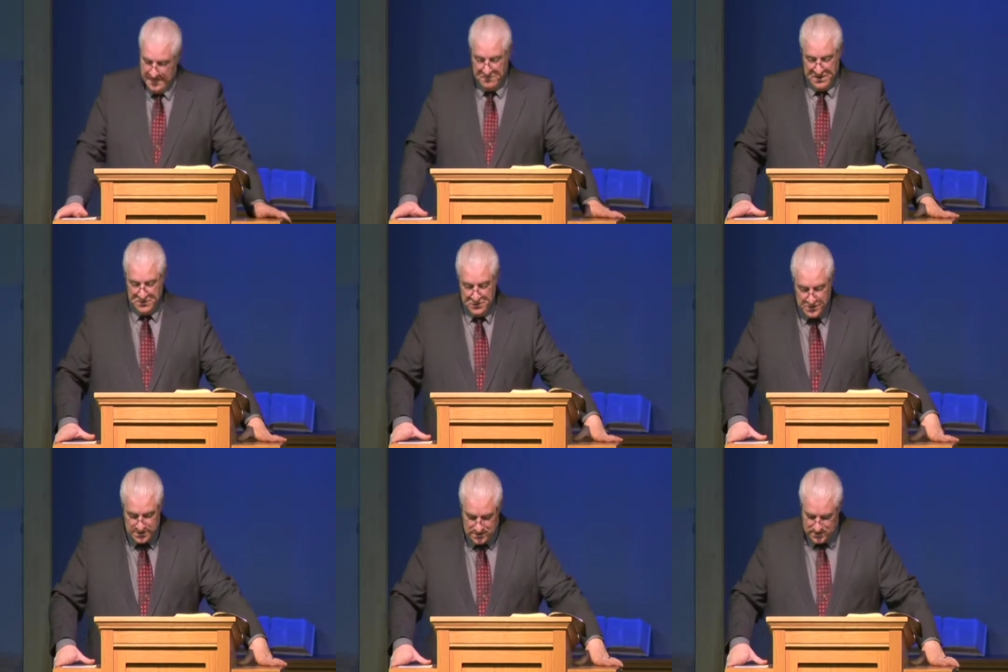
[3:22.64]
Maybe you
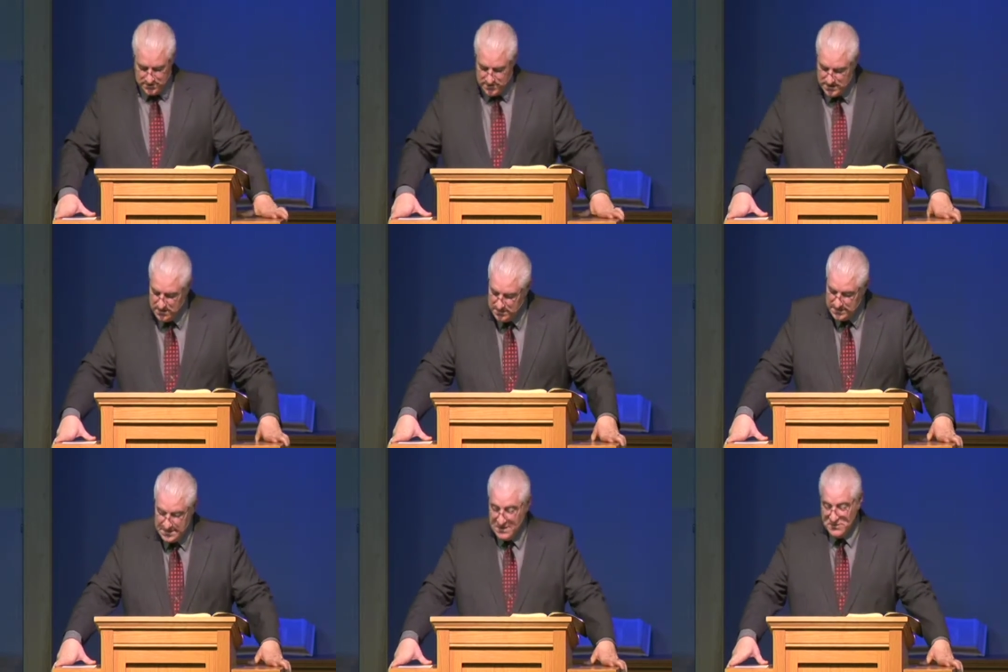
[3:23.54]
could see the
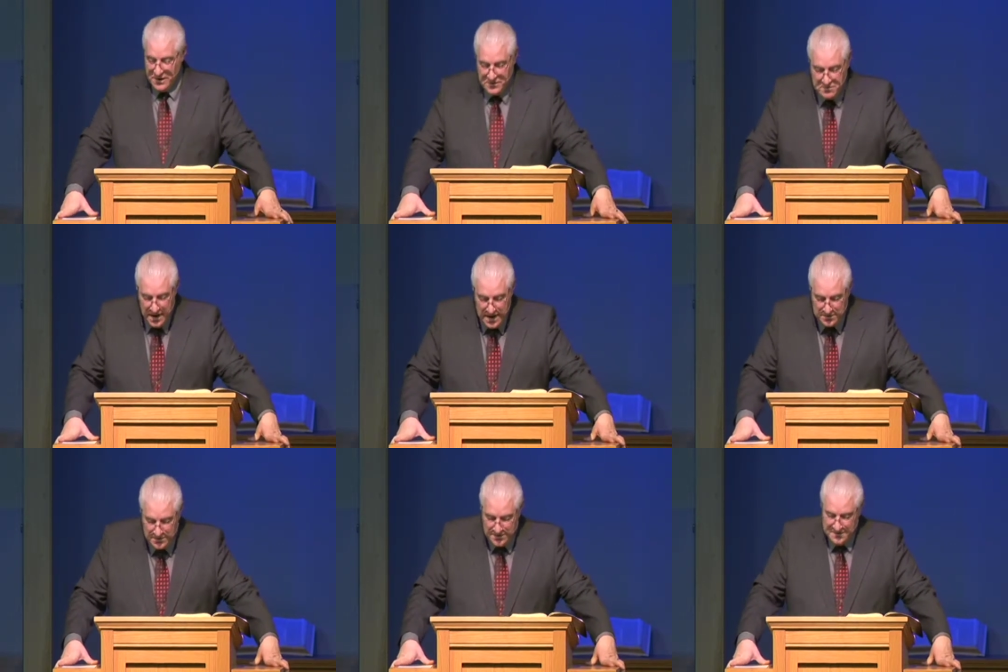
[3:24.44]
resemblance. Anyway, the
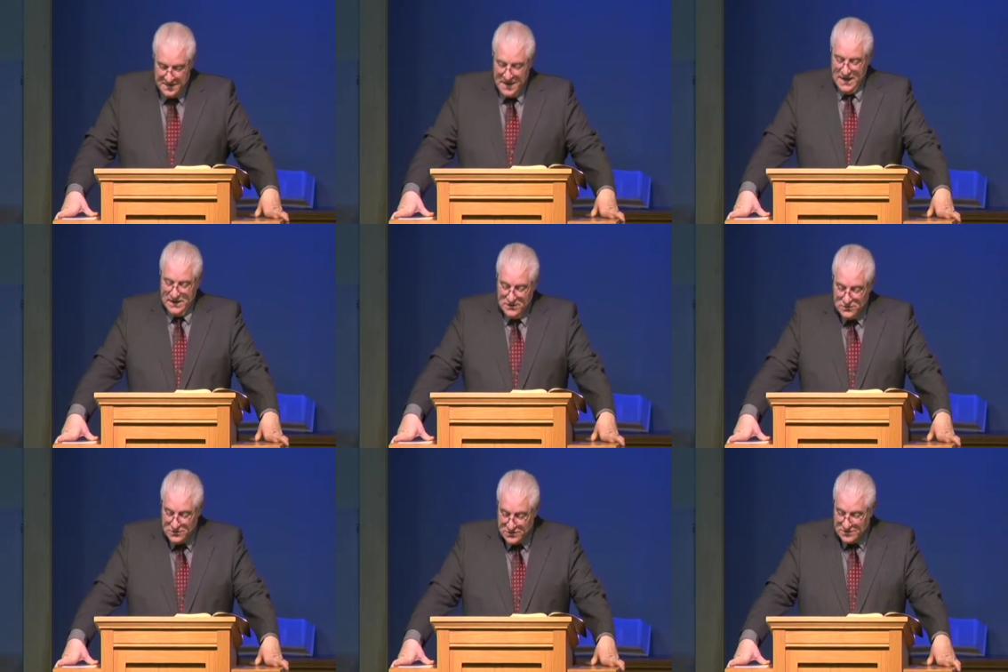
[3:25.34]
Bible
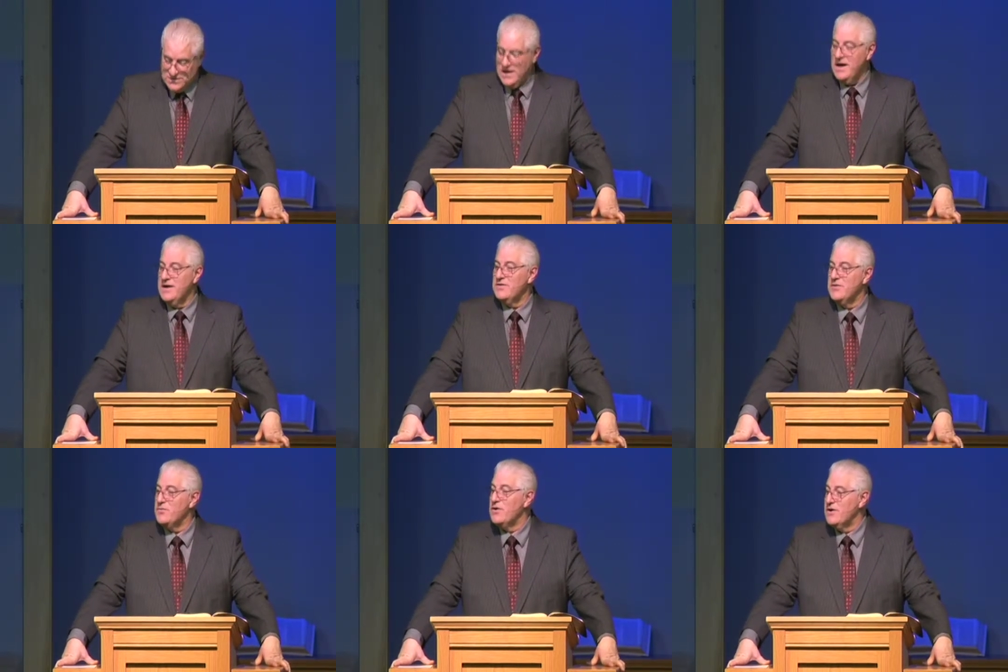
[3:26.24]
uses uh,
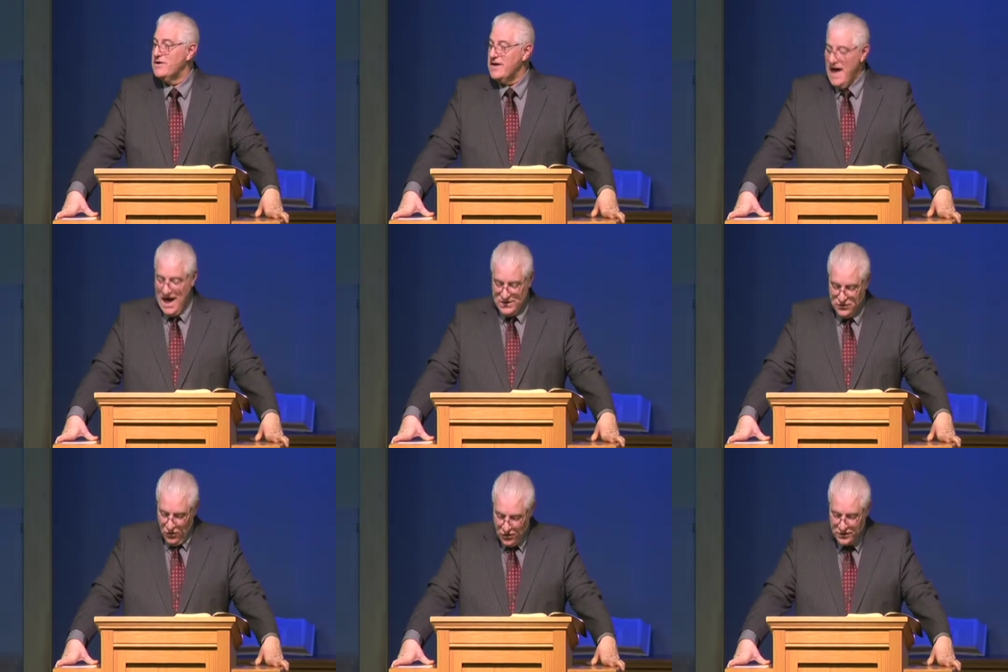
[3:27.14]
the word
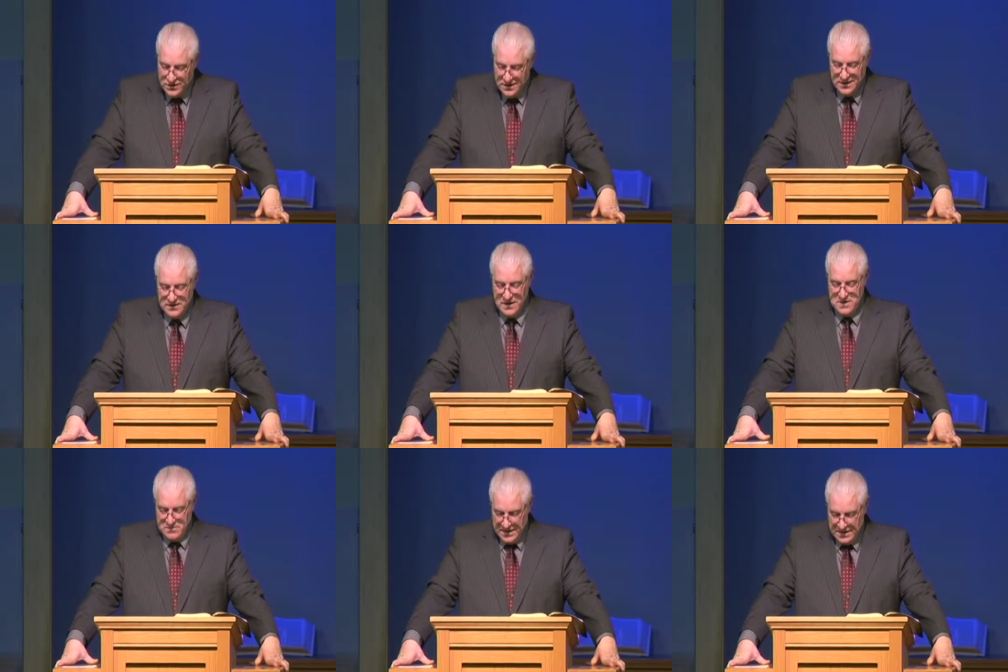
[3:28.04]
Adon
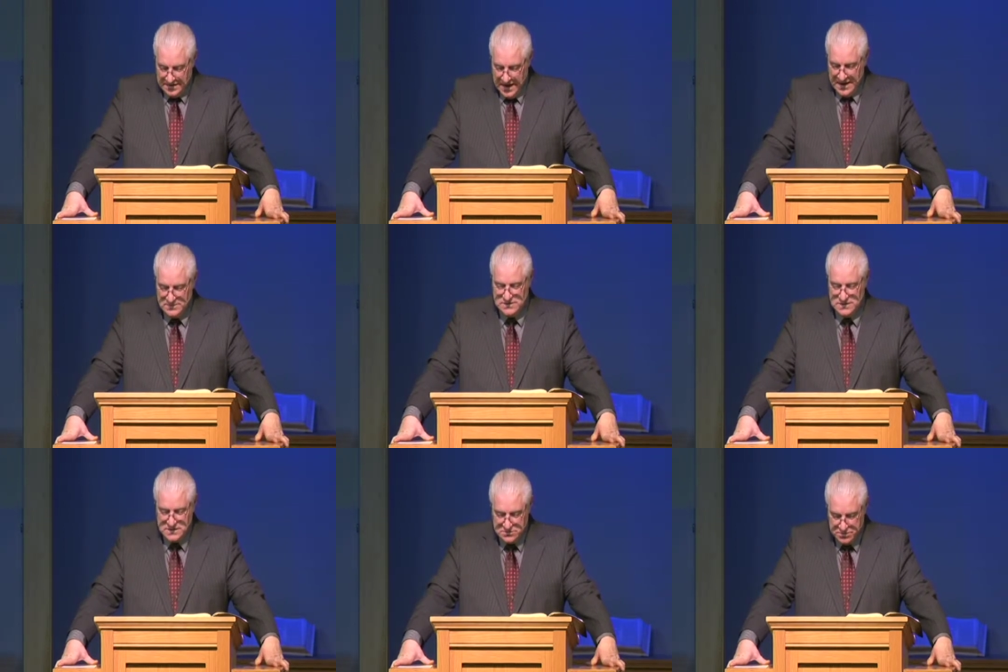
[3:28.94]
uh, many times
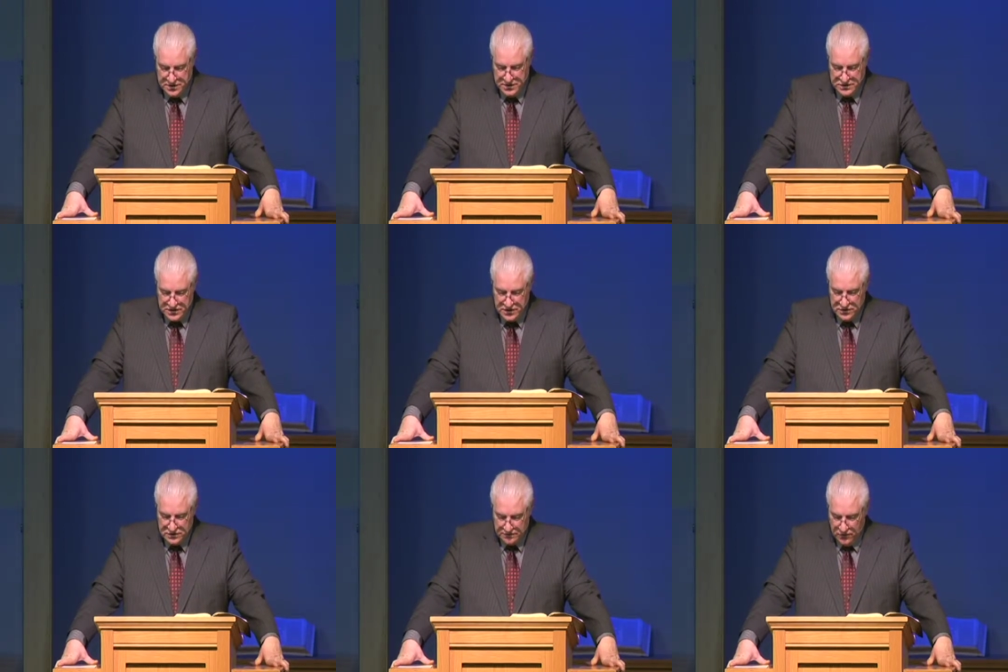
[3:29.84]
in its, in its
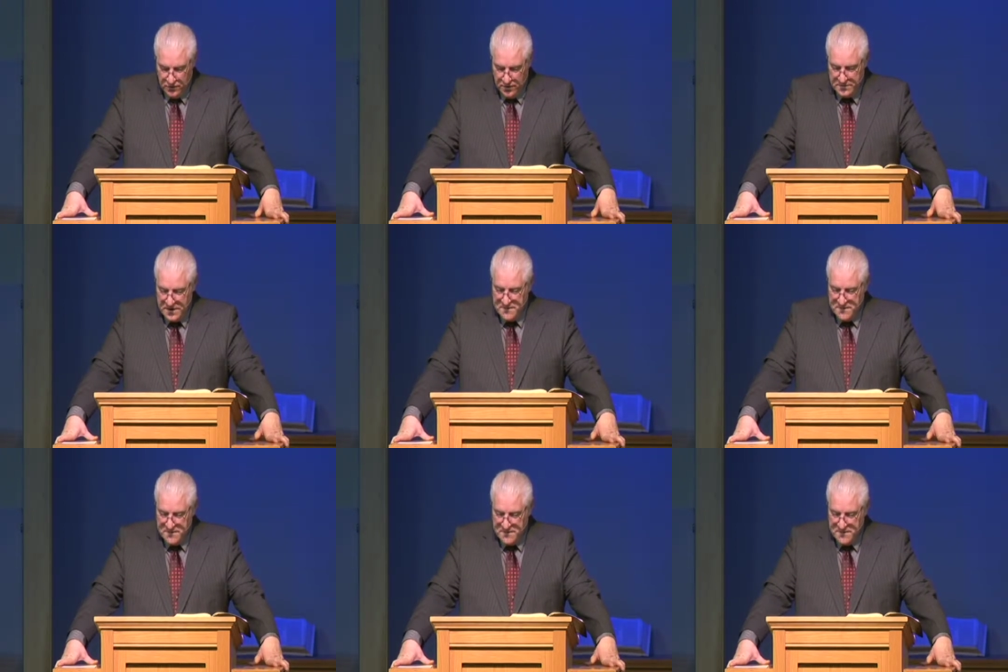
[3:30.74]
singular form,